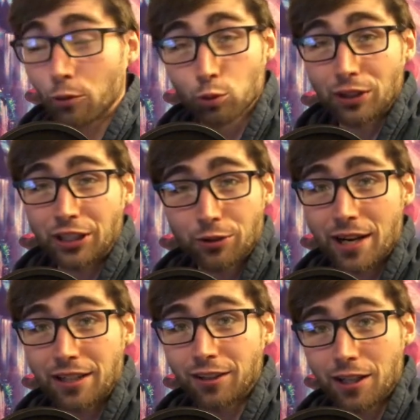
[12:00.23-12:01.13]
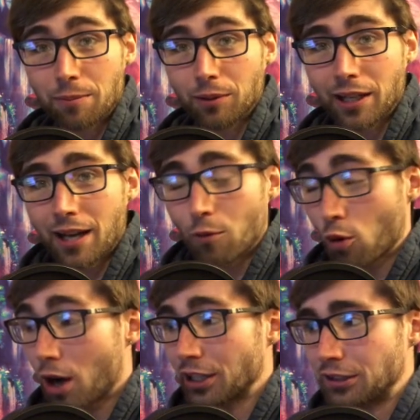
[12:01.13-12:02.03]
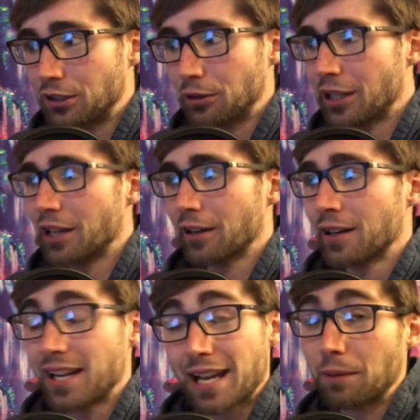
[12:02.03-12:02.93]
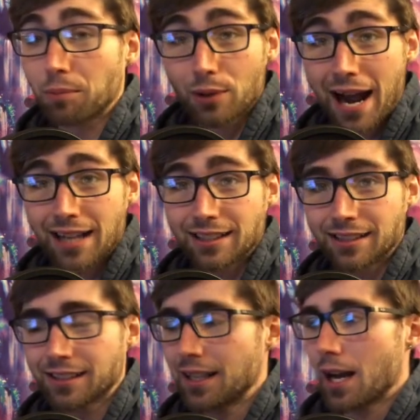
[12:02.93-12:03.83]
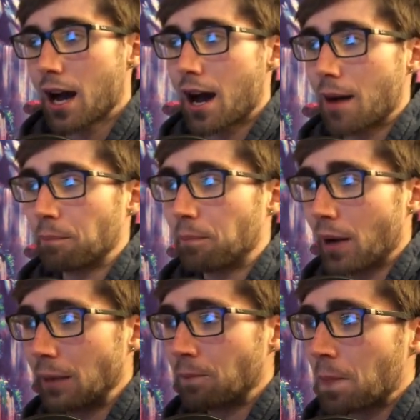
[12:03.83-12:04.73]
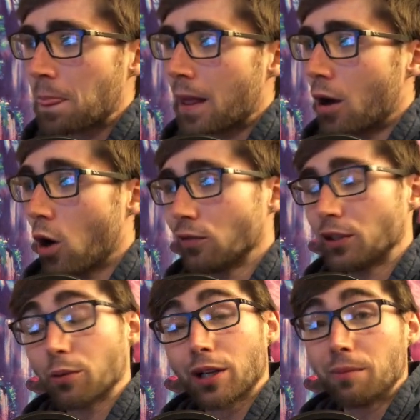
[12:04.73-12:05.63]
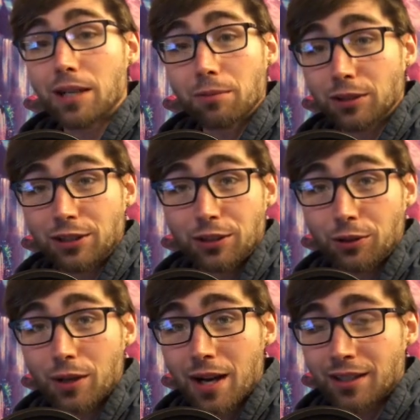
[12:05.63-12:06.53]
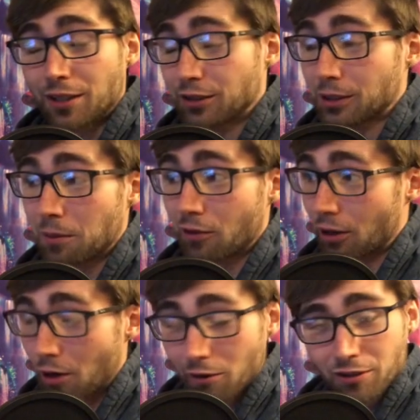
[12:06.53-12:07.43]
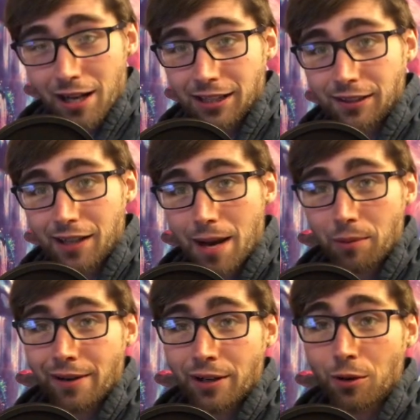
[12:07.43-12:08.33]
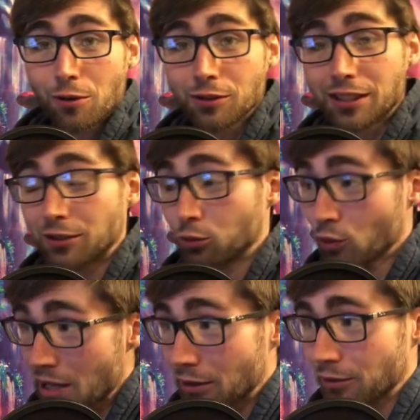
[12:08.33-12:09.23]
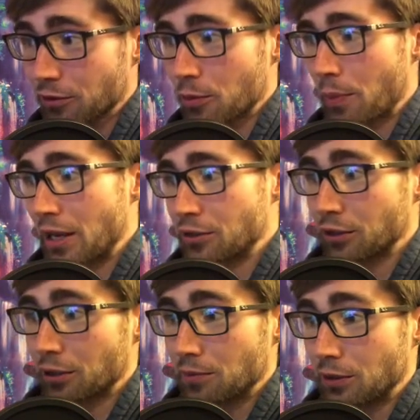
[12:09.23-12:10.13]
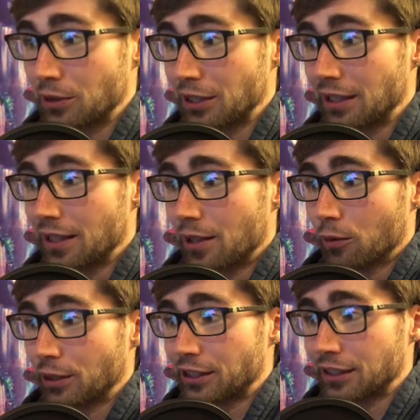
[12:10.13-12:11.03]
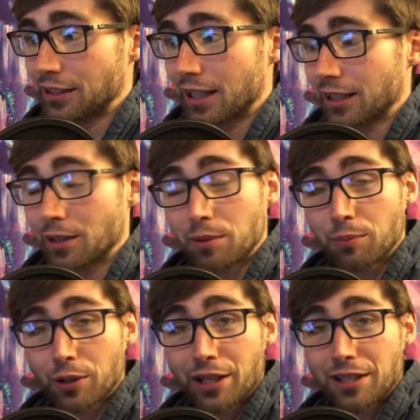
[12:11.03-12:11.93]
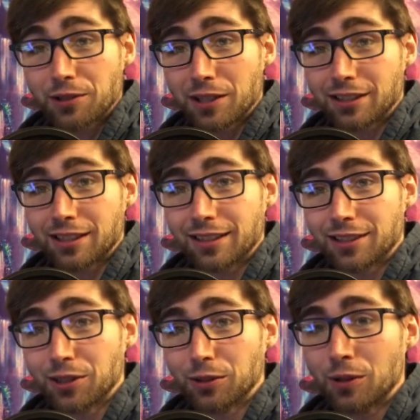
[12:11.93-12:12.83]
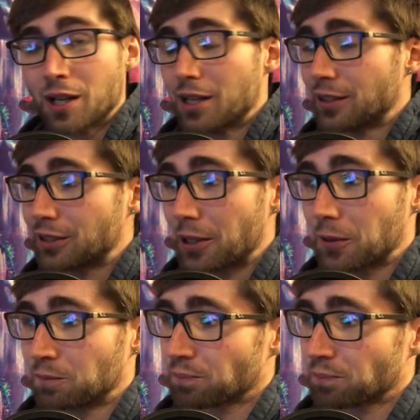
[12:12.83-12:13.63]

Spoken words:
really great clip like I wanted to here in practice. But hopefully we're going to be able to do, some of our Golf Clash library holes as well for the Patron community, which is going to be pretty interesting too. So